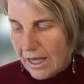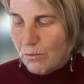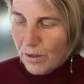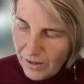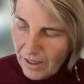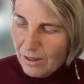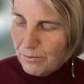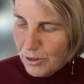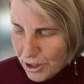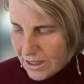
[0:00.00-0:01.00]
weather
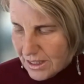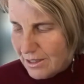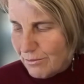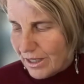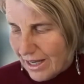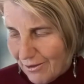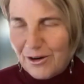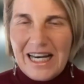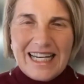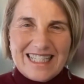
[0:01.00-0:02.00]
emergency
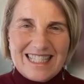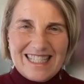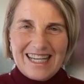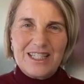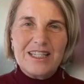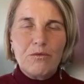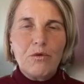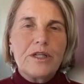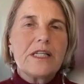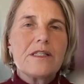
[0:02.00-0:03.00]
recovery legislation,
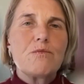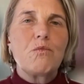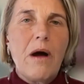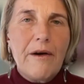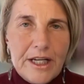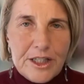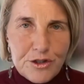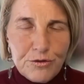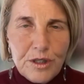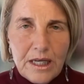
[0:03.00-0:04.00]
what else worried
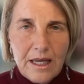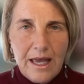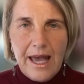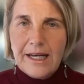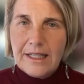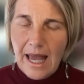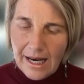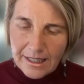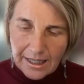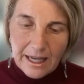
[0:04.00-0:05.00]
you? And
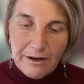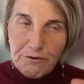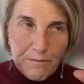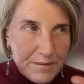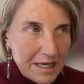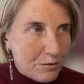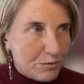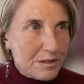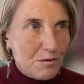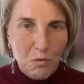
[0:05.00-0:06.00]
again, for me, it
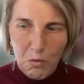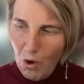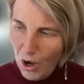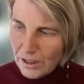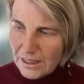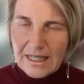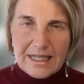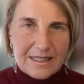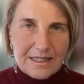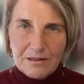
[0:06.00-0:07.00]
was
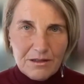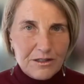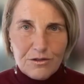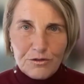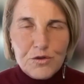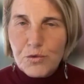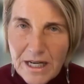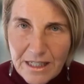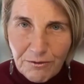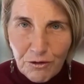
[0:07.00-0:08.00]
less than sort of
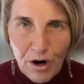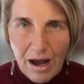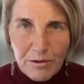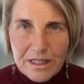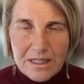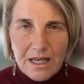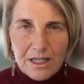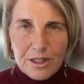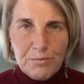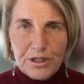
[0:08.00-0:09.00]
24 hours
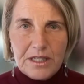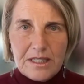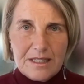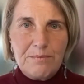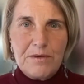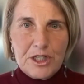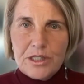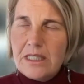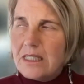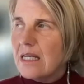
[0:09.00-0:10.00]
to put in
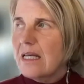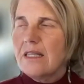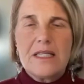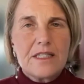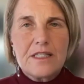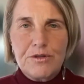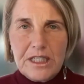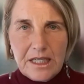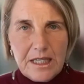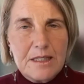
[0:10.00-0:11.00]
submissions. This is
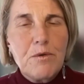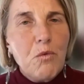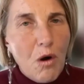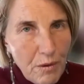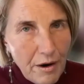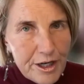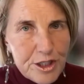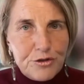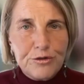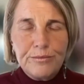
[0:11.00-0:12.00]
ridiculous. But what worried you?